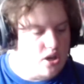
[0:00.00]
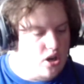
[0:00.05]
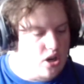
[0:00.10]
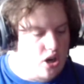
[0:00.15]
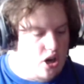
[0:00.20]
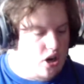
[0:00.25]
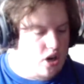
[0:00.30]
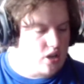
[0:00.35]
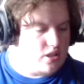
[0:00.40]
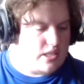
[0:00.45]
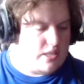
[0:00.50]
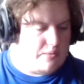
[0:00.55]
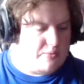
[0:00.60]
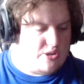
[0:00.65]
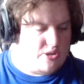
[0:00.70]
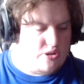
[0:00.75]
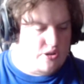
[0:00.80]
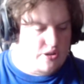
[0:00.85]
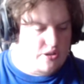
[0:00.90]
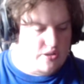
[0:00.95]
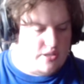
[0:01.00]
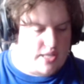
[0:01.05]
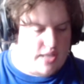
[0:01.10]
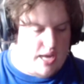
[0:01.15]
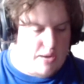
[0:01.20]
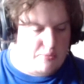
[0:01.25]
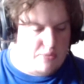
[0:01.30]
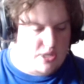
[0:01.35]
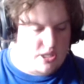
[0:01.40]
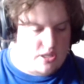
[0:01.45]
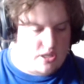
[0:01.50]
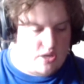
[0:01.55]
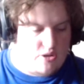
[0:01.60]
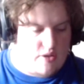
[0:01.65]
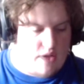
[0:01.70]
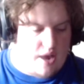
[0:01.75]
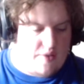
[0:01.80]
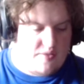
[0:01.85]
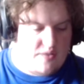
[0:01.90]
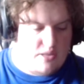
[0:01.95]
All Sabertrio sabers are
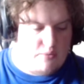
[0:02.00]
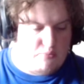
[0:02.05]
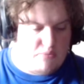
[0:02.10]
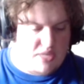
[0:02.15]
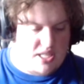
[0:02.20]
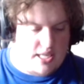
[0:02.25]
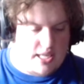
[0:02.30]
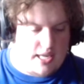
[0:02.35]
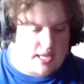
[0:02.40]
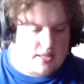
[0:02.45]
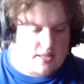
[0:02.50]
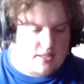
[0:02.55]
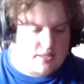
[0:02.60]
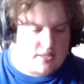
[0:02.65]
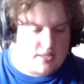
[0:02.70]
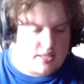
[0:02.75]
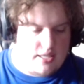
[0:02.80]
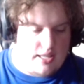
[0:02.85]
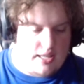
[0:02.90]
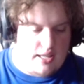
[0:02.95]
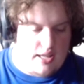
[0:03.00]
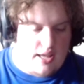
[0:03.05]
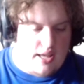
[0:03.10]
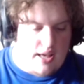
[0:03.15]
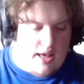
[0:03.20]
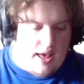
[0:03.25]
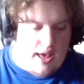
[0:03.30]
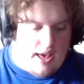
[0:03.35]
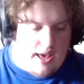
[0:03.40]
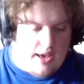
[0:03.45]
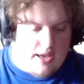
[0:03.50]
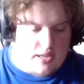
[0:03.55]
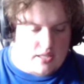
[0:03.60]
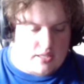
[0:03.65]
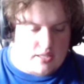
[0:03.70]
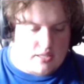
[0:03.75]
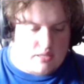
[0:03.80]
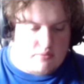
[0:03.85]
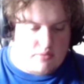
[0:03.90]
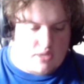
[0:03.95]
crafted meticulously and
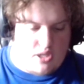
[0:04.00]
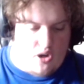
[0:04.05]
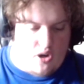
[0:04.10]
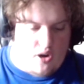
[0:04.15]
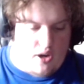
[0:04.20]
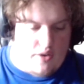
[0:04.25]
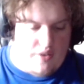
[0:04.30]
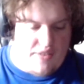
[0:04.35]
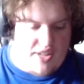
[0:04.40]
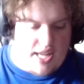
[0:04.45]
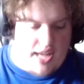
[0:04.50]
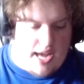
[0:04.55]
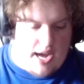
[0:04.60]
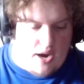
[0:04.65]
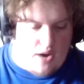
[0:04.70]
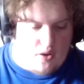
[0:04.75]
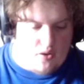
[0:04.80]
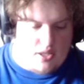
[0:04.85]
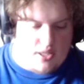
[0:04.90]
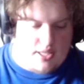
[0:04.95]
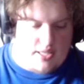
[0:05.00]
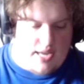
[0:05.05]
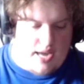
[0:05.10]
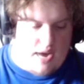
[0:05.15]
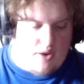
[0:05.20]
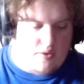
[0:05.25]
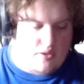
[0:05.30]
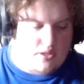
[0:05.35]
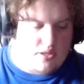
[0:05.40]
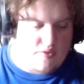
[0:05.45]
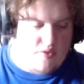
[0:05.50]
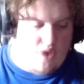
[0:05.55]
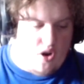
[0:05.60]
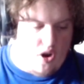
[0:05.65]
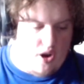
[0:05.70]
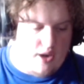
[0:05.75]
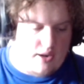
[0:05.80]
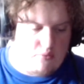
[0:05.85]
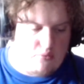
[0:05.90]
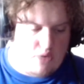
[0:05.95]
is the result of countless hours of
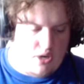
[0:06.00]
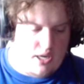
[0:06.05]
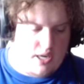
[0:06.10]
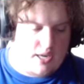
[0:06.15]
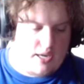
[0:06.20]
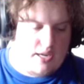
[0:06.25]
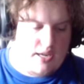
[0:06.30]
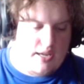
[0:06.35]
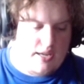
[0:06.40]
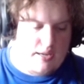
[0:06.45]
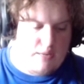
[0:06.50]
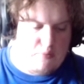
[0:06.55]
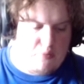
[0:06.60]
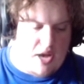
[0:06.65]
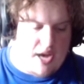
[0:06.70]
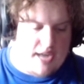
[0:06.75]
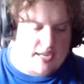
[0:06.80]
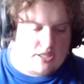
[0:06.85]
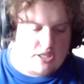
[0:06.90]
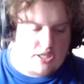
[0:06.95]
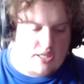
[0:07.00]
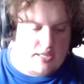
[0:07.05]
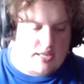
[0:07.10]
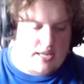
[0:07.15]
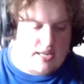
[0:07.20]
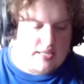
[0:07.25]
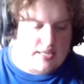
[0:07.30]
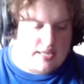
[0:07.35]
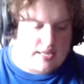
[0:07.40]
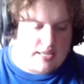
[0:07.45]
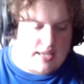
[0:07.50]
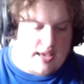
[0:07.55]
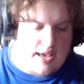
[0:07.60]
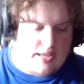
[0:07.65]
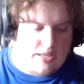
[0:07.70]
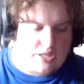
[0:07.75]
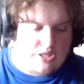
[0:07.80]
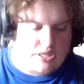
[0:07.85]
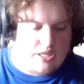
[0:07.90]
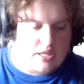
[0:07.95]
hard work, passion, and
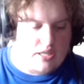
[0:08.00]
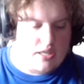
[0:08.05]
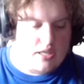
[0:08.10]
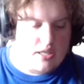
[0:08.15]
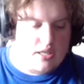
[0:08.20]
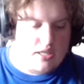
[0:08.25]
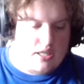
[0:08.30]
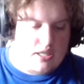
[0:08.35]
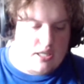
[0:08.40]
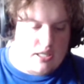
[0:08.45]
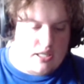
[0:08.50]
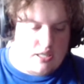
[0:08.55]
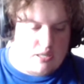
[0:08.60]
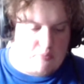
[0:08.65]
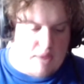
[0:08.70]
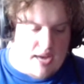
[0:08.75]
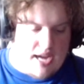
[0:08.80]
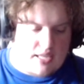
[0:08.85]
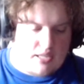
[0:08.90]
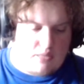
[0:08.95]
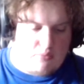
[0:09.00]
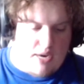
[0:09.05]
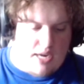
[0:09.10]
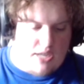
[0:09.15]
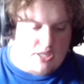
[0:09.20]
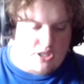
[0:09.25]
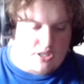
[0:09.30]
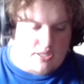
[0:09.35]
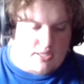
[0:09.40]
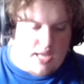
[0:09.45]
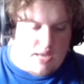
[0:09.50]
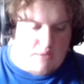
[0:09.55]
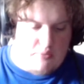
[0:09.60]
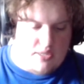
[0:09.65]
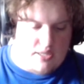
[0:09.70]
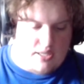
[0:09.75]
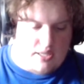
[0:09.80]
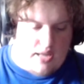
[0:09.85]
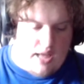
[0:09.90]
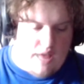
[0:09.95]
dedication. To maximize your
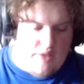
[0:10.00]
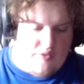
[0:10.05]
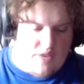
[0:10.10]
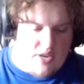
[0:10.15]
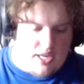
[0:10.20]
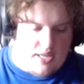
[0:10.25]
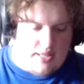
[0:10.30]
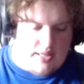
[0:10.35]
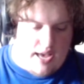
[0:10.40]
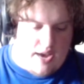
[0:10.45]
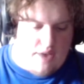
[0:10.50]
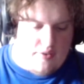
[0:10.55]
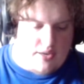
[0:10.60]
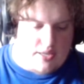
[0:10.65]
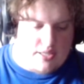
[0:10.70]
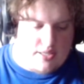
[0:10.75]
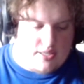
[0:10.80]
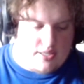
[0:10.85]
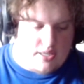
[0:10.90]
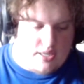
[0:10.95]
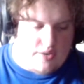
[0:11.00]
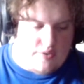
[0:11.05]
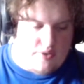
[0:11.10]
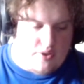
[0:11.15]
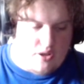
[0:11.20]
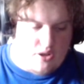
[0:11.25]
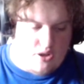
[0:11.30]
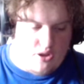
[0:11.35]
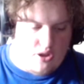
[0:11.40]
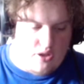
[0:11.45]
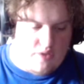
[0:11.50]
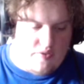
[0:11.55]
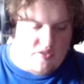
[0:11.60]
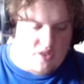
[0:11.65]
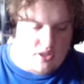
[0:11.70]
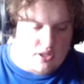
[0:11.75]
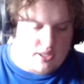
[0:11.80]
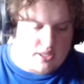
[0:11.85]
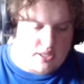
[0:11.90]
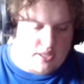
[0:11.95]
saber's life and allow it to serve you through the
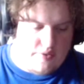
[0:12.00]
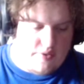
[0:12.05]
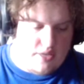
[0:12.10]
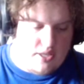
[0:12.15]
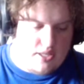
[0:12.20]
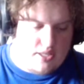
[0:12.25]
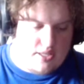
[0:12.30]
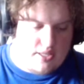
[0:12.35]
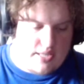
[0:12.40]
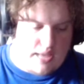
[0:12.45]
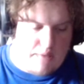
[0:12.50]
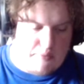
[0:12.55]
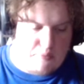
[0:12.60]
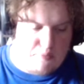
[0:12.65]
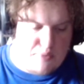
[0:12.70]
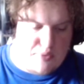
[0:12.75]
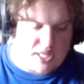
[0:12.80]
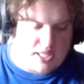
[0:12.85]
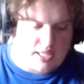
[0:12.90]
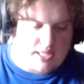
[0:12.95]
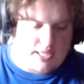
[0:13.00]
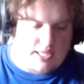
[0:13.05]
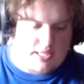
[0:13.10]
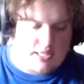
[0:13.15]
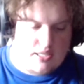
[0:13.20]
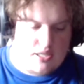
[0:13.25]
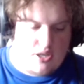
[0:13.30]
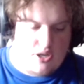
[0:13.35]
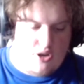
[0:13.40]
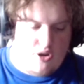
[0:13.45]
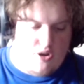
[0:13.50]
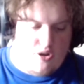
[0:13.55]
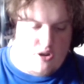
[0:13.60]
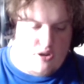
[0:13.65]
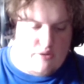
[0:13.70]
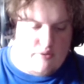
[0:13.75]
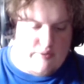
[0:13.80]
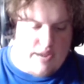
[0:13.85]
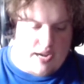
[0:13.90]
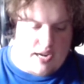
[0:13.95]
fullest of its capabilities, we
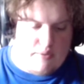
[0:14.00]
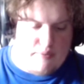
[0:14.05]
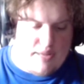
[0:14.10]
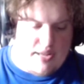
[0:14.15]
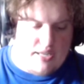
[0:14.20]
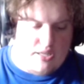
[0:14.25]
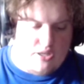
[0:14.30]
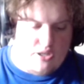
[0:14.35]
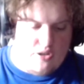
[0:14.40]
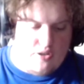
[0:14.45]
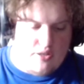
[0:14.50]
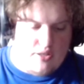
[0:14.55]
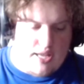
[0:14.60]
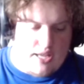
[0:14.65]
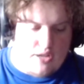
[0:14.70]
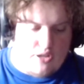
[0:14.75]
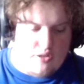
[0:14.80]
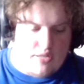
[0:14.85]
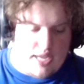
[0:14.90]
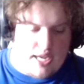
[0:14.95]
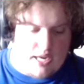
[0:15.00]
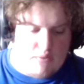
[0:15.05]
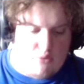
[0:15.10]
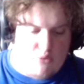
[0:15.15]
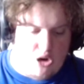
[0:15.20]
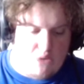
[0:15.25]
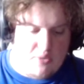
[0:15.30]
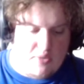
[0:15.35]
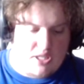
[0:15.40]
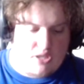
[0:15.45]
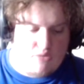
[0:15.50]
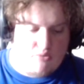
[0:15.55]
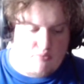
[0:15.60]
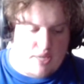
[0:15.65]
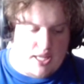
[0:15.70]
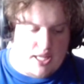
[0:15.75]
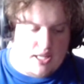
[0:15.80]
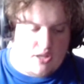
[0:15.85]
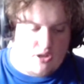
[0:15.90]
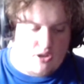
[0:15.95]
recommend that you take a moment to
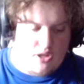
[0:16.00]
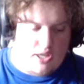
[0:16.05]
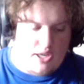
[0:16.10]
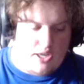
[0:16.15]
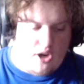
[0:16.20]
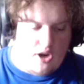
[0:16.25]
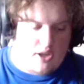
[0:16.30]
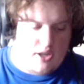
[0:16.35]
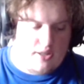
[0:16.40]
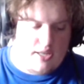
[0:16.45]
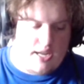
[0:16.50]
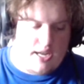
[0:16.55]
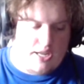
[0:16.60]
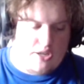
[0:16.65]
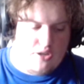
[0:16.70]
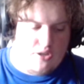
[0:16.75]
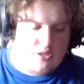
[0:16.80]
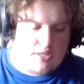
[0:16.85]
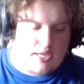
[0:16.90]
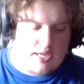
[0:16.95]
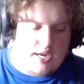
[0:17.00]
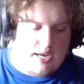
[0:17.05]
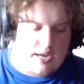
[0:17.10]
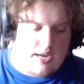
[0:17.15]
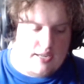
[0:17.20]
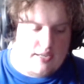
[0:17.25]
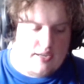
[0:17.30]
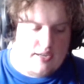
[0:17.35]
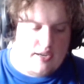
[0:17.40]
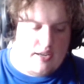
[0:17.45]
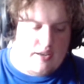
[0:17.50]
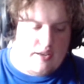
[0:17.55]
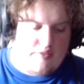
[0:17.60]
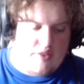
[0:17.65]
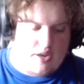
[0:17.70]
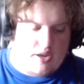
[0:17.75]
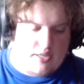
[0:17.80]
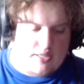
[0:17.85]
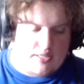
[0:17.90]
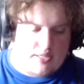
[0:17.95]
read through the online user guide
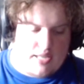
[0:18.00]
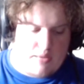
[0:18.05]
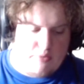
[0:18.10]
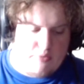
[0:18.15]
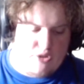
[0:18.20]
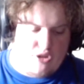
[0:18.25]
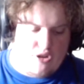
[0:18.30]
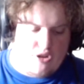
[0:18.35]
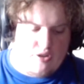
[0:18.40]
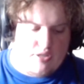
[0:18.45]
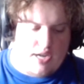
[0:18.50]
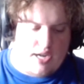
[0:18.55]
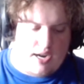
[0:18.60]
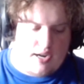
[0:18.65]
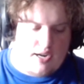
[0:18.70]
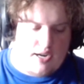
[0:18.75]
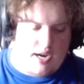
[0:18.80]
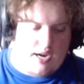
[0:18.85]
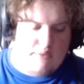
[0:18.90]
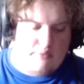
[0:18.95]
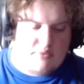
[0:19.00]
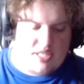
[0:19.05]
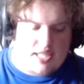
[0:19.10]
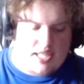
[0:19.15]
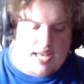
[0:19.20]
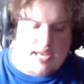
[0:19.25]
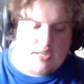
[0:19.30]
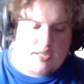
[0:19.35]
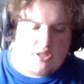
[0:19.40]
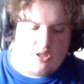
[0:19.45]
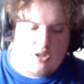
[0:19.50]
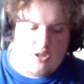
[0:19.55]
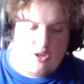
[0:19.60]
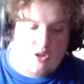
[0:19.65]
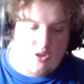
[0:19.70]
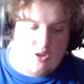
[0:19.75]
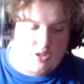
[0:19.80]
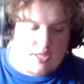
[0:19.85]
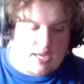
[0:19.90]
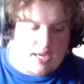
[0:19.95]
found at
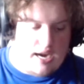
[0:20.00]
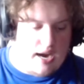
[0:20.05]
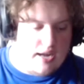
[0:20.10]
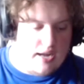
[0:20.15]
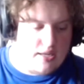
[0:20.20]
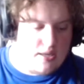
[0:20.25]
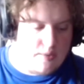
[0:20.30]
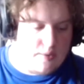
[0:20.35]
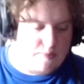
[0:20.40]
sabertrio.com/user guide.